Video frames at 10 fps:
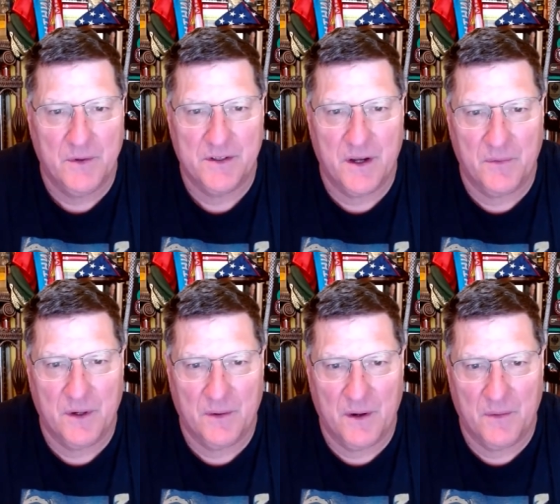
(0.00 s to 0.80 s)
result, uh,
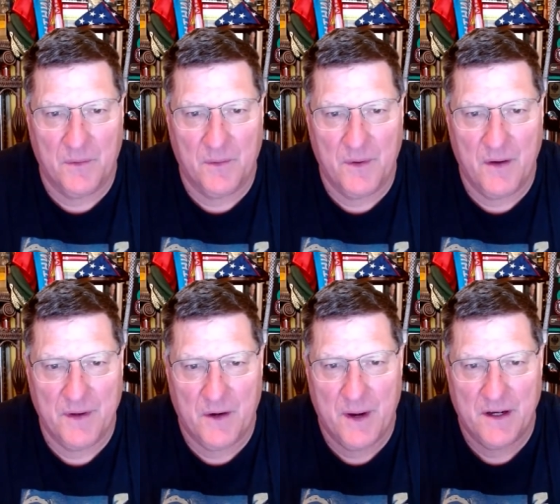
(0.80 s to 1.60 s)

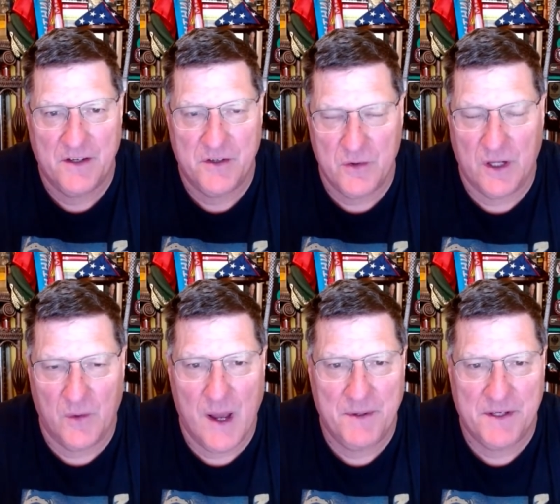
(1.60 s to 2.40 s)
revolving around its
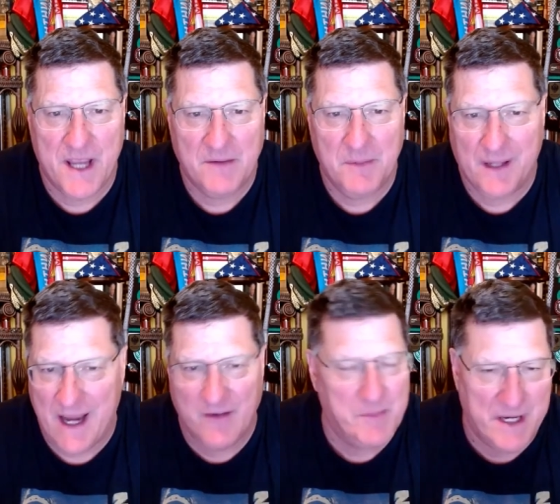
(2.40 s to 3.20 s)
nuclear weapons
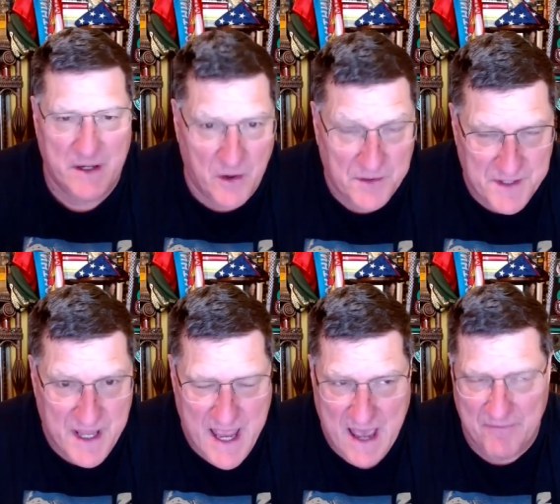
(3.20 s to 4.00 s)
capability. Everybody knows
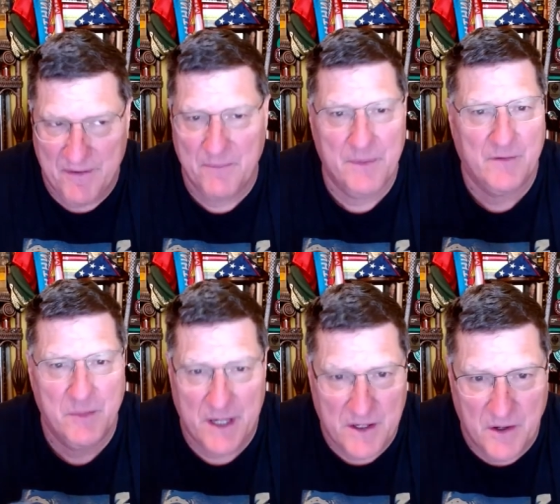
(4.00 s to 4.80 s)
they have them.
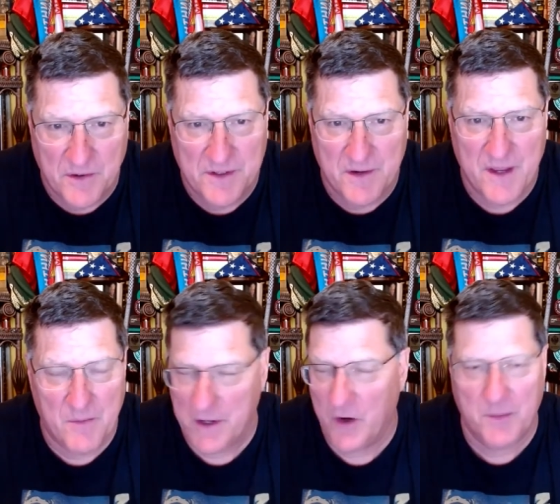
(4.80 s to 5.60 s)
Everybody knows they're
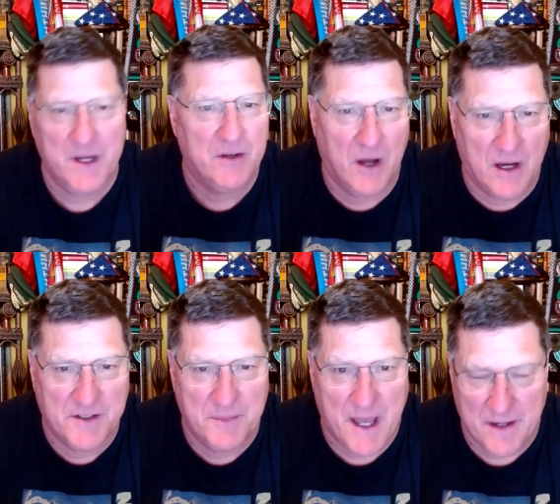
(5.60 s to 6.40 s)
there, but nobody
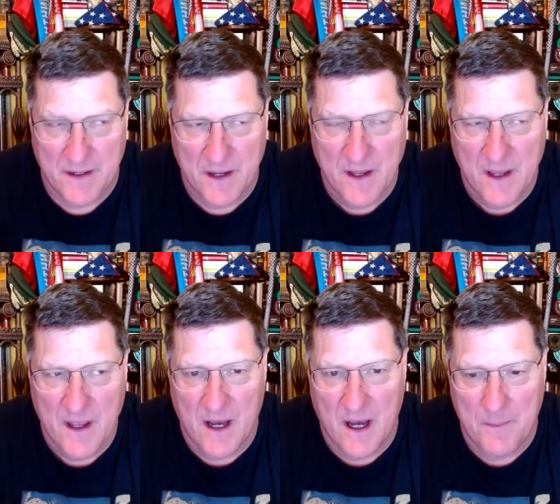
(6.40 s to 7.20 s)
talks about it.
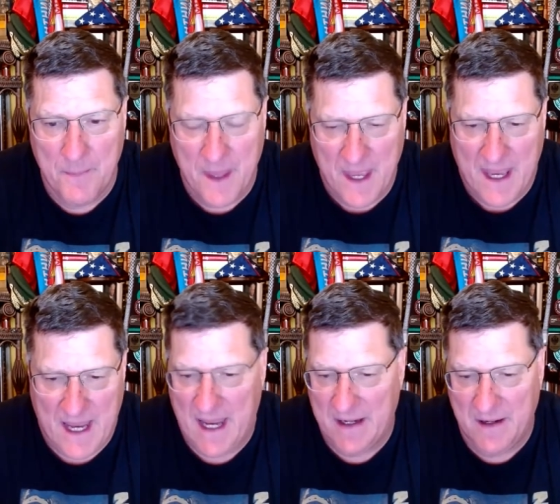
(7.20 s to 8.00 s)
Um,
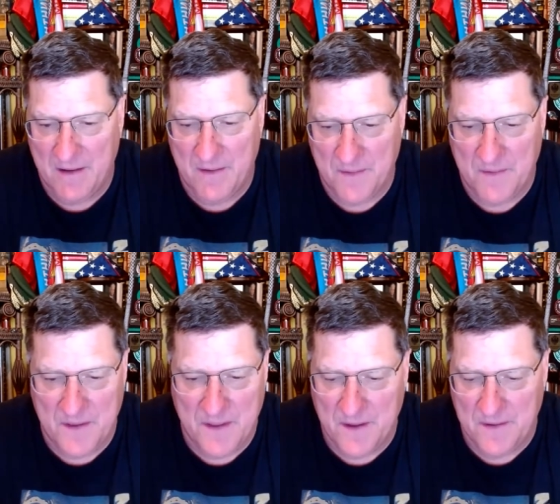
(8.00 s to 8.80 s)
and
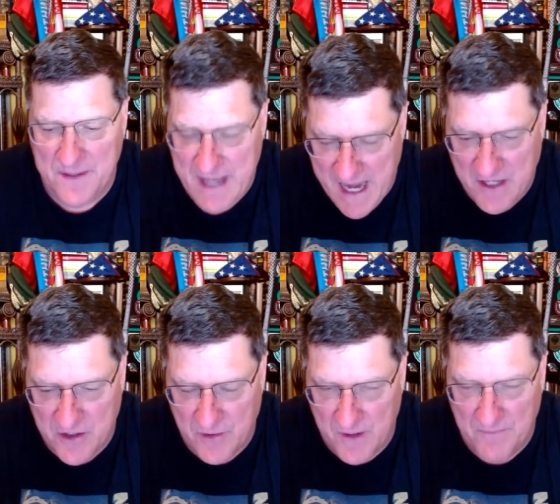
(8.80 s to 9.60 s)
the
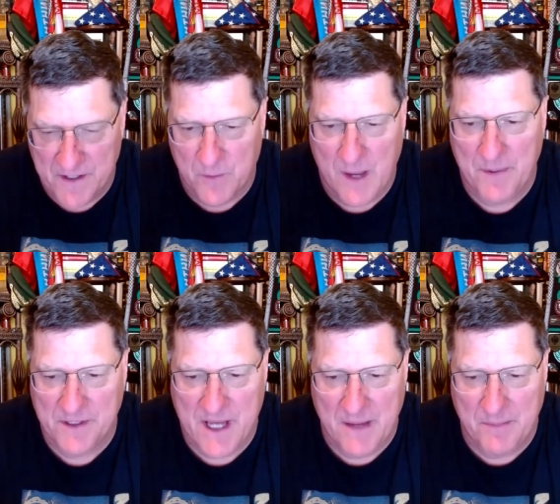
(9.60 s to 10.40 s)
danger of this
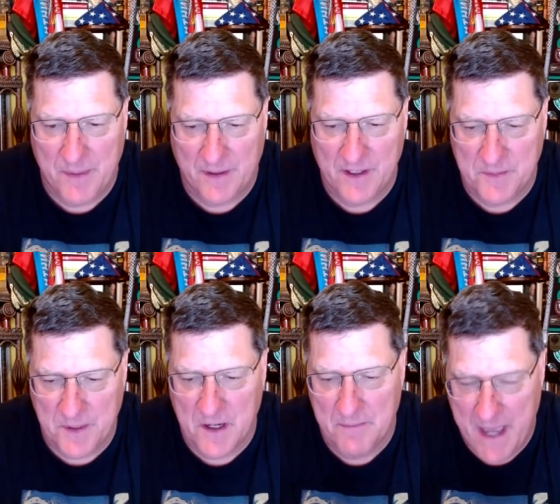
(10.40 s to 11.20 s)
weapons capability has
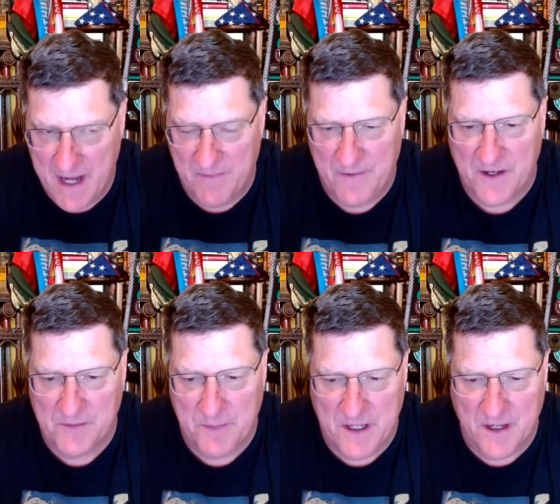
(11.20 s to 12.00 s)
become
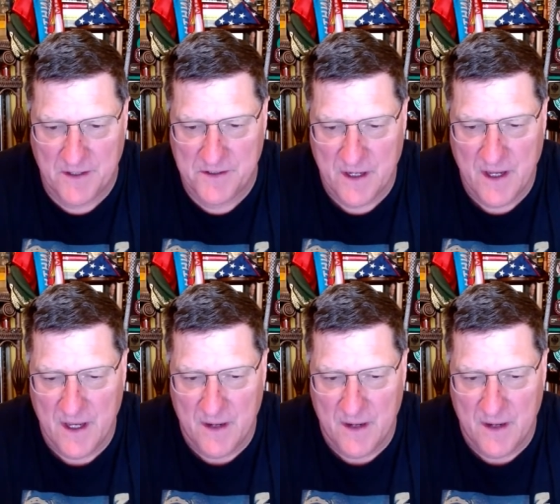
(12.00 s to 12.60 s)
manifest because